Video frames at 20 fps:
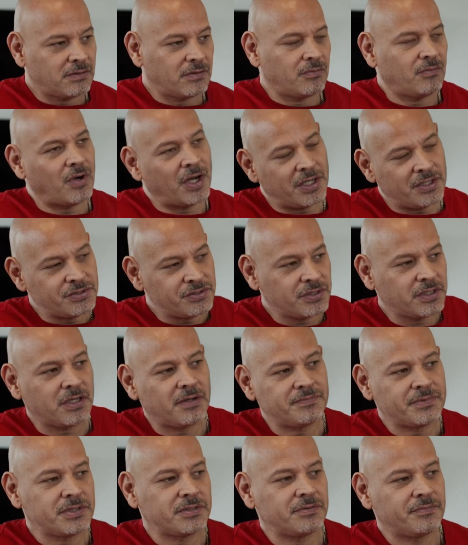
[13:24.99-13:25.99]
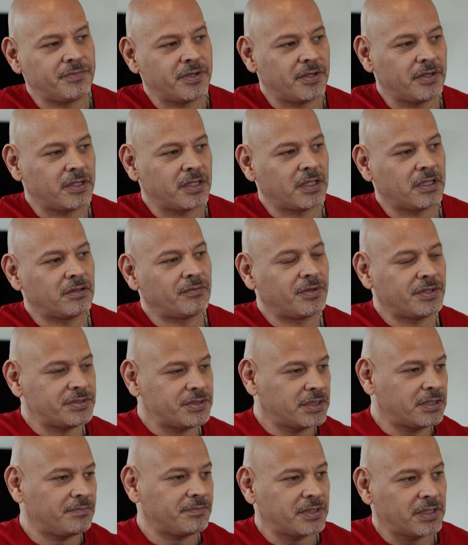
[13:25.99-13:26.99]
Why did you come to America? Why did
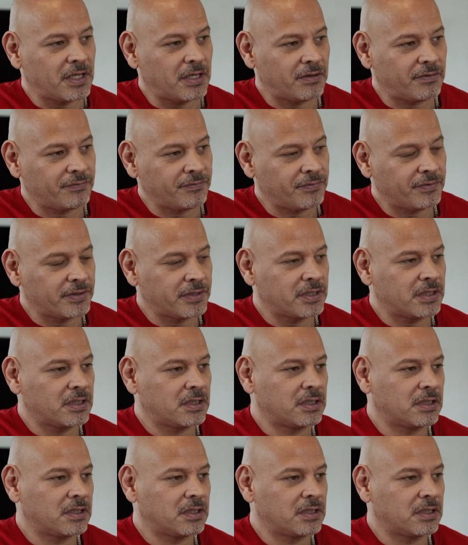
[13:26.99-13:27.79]
you come to California?